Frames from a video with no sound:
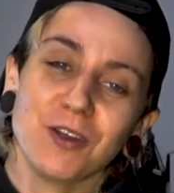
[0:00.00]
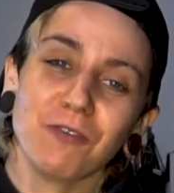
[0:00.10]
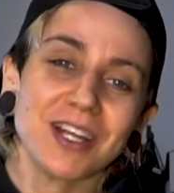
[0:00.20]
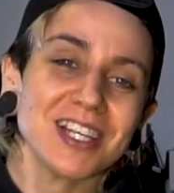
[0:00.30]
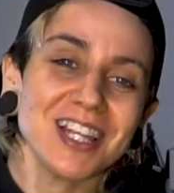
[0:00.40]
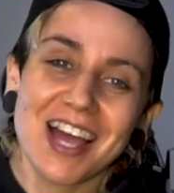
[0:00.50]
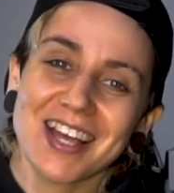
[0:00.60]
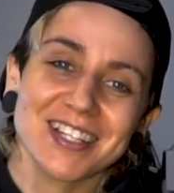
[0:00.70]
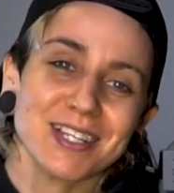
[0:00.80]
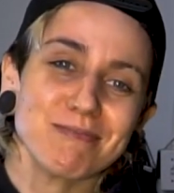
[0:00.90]
Don't forget to
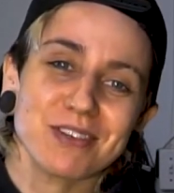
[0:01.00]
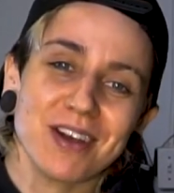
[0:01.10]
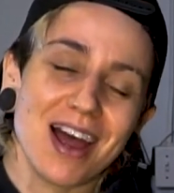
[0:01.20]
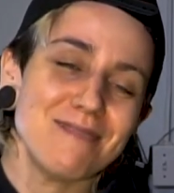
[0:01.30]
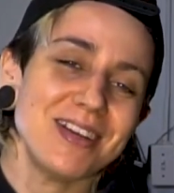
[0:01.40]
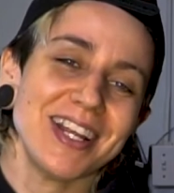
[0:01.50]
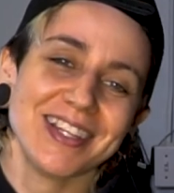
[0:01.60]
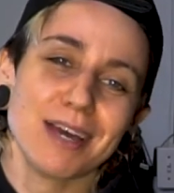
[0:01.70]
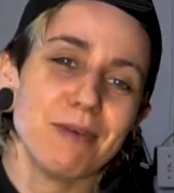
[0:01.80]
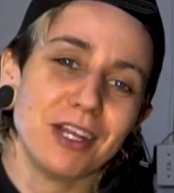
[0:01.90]
like, subscribe, and hit
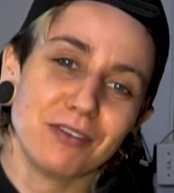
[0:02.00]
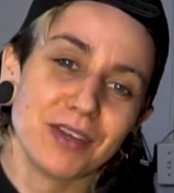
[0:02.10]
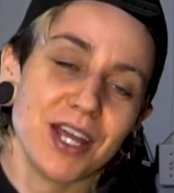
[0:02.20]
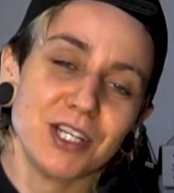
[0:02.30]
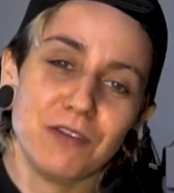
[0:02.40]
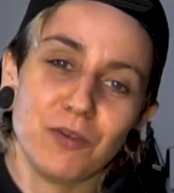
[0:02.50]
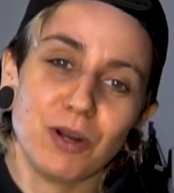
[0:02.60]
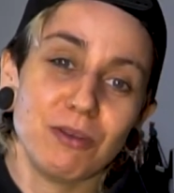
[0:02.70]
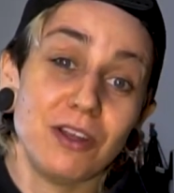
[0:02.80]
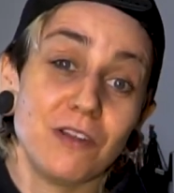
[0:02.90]
that bell notification if you
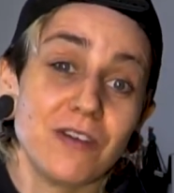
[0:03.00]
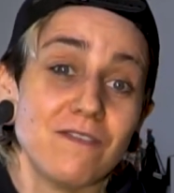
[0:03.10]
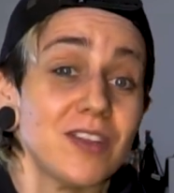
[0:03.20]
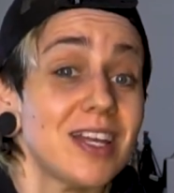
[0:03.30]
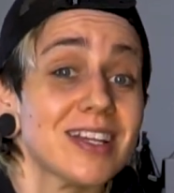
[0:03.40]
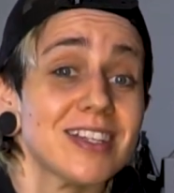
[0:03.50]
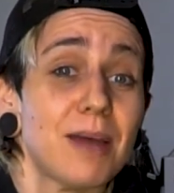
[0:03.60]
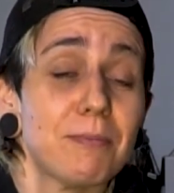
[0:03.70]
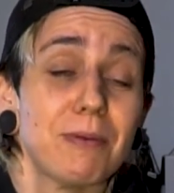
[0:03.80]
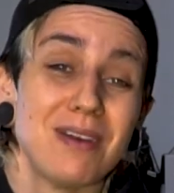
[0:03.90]
want to be notified for the next
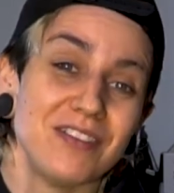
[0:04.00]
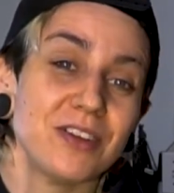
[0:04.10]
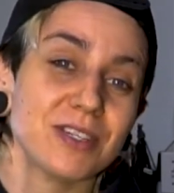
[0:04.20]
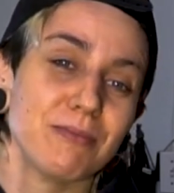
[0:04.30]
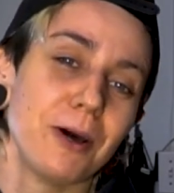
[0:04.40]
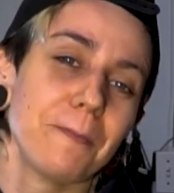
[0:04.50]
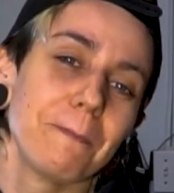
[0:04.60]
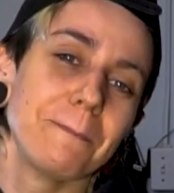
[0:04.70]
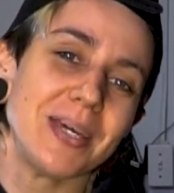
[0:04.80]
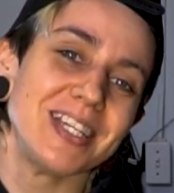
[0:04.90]
time my videos come out.
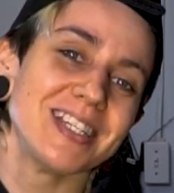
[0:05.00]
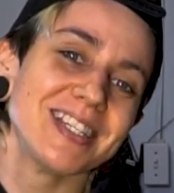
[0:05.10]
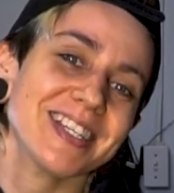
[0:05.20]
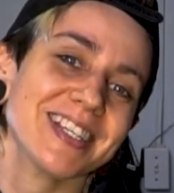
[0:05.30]
Peace.